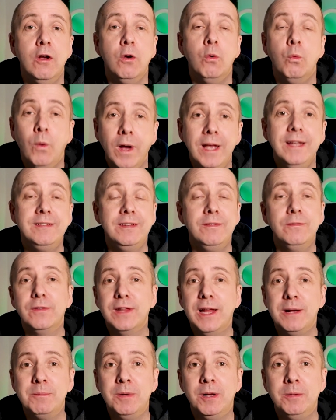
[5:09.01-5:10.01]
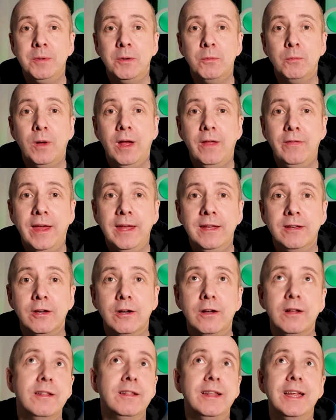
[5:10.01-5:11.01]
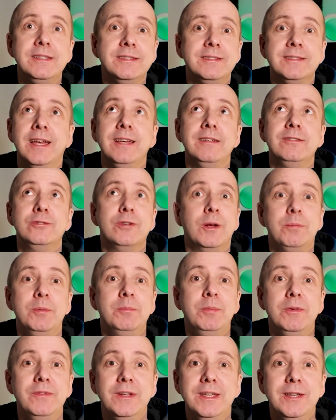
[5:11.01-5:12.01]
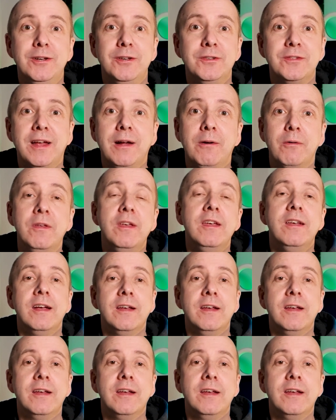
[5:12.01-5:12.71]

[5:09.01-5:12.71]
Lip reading: waiting for that moment where they go, let's test shoppable videos out,